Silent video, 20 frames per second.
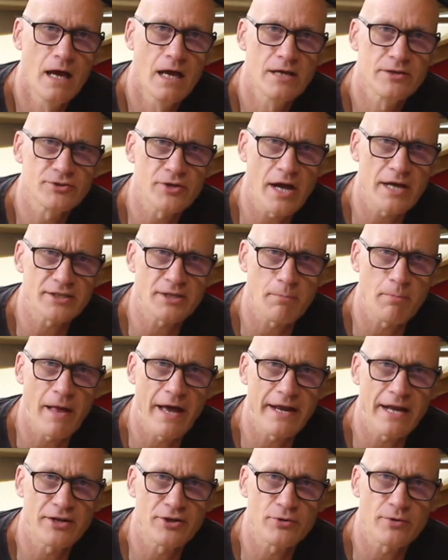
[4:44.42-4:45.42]
So I also
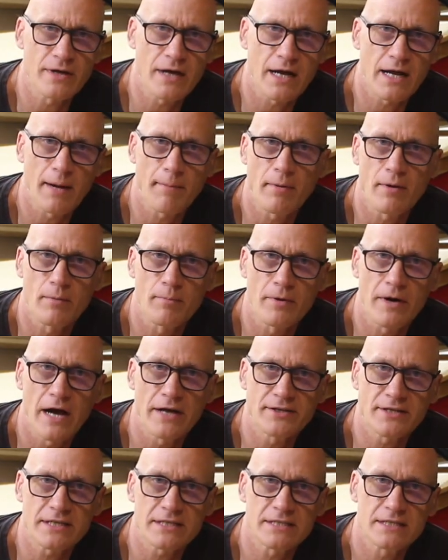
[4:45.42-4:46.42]
plan on doing a couple of
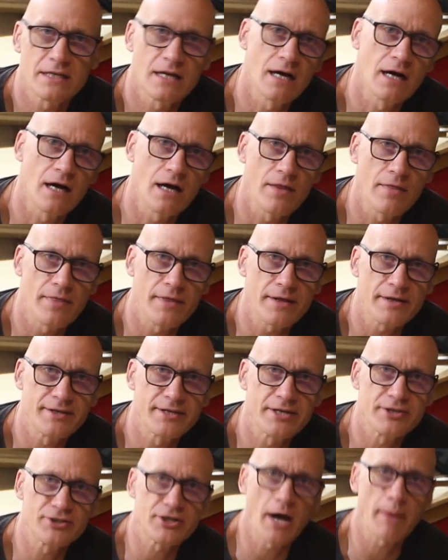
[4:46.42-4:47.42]
projects on the
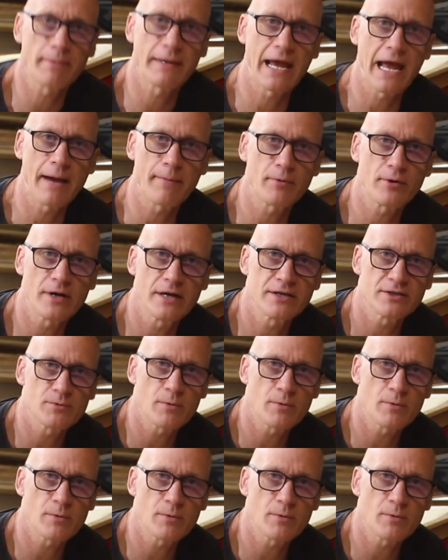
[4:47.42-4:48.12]
Teardrop camper as